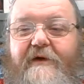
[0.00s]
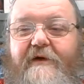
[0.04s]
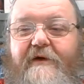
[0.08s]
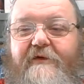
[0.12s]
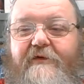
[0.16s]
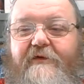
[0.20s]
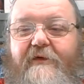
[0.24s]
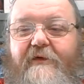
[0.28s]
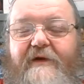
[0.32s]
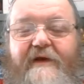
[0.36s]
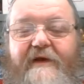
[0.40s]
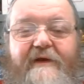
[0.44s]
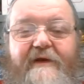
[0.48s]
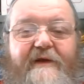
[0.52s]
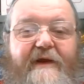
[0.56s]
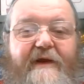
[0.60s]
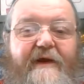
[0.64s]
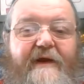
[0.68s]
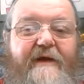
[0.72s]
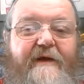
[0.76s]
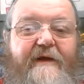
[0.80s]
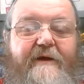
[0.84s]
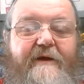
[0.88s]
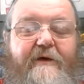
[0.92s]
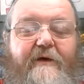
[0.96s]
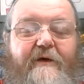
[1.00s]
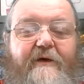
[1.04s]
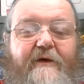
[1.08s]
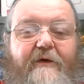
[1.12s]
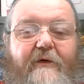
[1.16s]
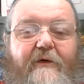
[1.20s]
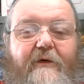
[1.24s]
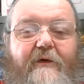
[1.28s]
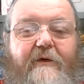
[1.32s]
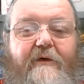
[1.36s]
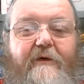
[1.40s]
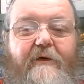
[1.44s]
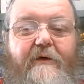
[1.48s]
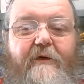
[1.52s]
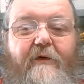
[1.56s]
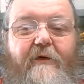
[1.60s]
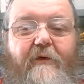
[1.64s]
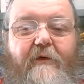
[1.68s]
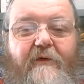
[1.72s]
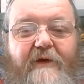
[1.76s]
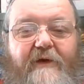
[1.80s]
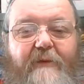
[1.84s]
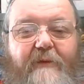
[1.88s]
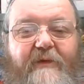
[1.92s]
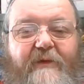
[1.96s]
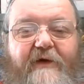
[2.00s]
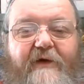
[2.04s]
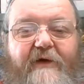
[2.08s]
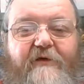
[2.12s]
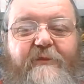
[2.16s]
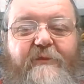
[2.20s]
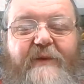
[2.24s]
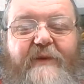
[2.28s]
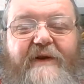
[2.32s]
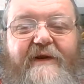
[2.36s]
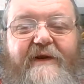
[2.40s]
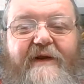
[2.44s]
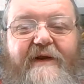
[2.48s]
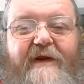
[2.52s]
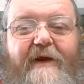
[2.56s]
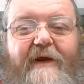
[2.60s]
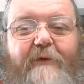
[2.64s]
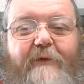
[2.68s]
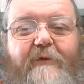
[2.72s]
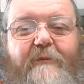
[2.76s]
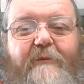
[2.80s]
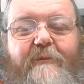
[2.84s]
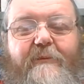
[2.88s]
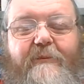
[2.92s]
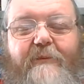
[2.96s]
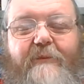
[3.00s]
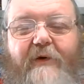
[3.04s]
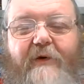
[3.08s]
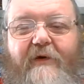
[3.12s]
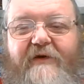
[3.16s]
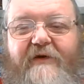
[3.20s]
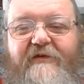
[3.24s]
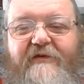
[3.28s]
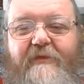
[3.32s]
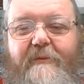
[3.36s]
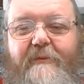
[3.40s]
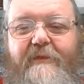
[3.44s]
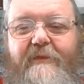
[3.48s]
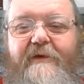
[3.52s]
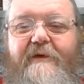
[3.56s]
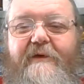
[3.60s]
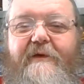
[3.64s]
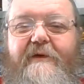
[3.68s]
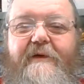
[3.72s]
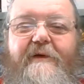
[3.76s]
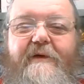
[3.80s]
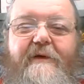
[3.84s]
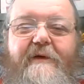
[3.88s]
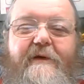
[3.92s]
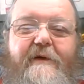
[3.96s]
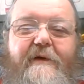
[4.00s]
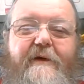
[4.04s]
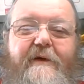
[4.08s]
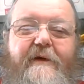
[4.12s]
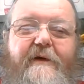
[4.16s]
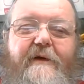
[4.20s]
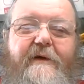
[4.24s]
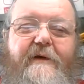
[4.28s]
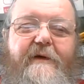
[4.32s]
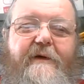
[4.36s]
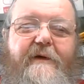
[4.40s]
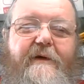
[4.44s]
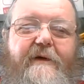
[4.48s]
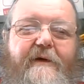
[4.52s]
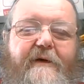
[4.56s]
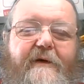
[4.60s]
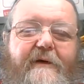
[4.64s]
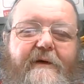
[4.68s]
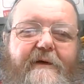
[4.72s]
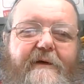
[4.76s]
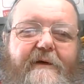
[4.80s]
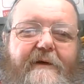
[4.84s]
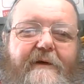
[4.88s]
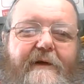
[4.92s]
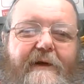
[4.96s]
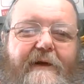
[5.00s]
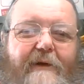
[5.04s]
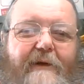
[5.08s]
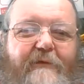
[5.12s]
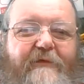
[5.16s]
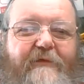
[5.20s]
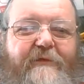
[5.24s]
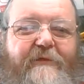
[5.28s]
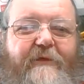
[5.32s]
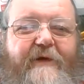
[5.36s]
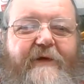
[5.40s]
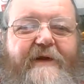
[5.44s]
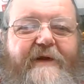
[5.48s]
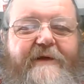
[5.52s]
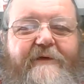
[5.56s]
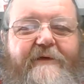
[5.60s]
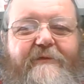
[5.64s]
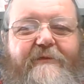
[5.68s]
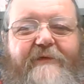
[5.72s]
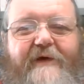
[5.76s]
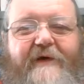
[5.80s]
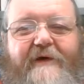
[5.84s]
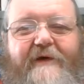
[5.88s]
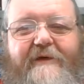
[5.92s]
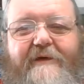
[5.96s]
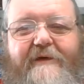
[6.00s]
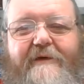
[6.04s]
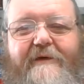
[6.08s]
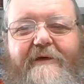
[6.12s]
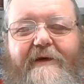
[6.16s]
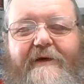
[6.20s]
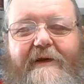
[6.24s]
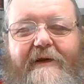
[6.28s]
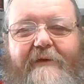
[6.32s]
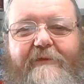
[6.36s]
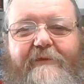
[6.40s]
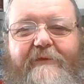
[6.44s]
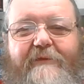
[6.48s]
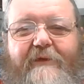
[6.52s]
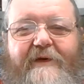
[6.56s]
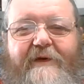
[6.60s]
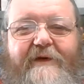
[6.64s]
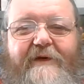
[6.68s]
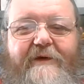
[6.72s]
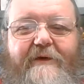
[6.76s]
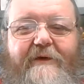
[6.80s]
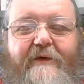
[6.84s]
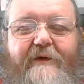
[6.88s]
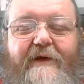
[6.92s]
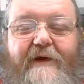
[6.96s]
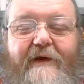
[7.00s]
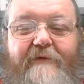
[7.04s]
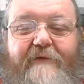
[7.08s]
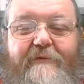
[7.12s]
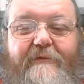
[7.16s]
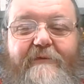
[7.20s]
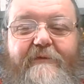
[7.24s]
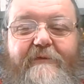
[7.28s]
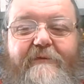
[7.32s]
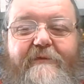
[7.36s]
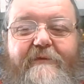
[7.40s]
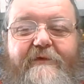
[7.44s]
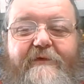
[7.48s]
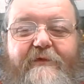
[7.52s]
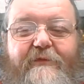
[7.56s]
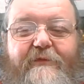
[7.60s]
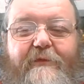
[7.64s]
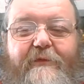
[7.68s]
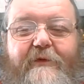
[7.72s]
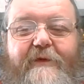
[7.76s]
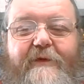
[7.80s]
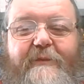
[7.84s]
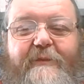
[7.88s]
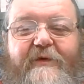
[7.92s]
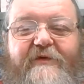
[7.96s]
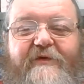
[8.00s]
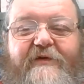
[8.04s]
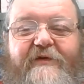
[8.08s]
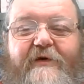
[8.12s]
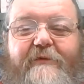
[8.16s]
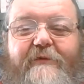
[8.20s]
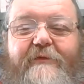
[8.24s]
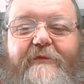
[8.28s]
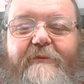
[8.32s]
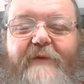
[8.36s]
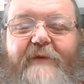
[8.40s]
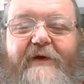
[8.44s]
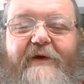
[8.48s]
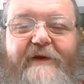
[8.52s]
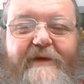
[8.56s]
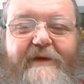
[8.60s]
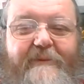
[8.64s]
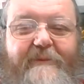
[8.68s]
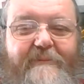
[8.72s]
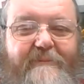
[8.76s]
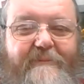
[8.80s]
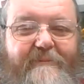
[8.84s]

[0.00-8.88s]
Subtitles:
as I can get on it without spending an hour item clarifying that I haven't defrauded myself of money.